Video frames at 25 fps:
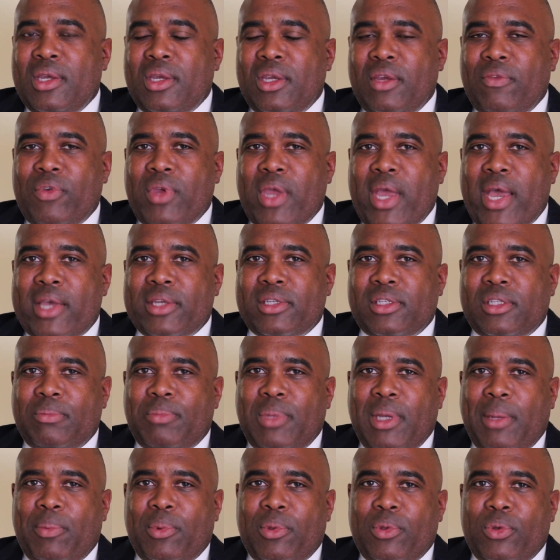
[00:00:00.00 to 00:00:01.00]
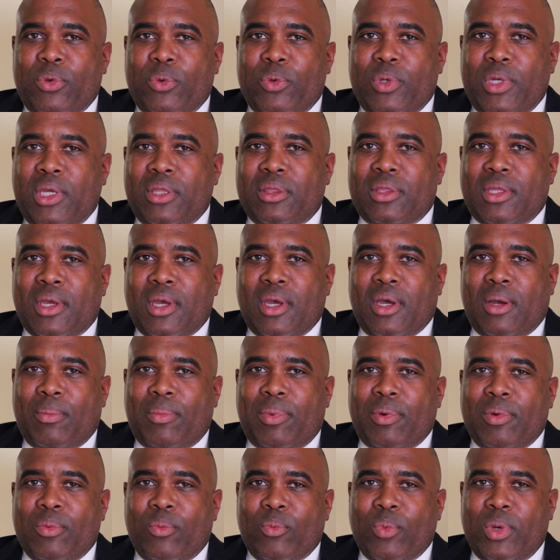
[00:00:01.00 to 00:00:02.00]
if you ask the people who need the help
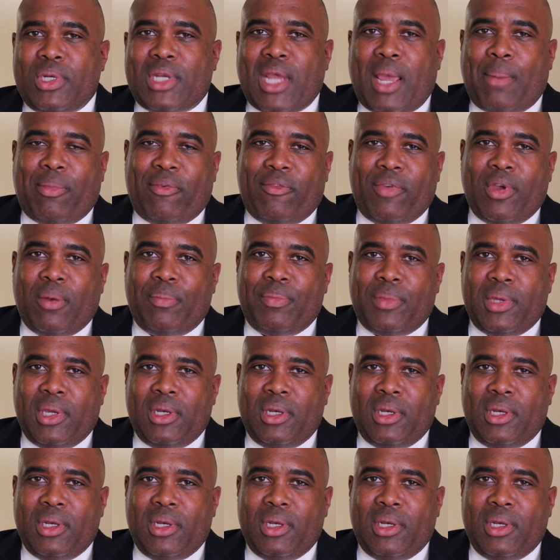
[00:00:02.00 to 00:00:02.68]
what type of help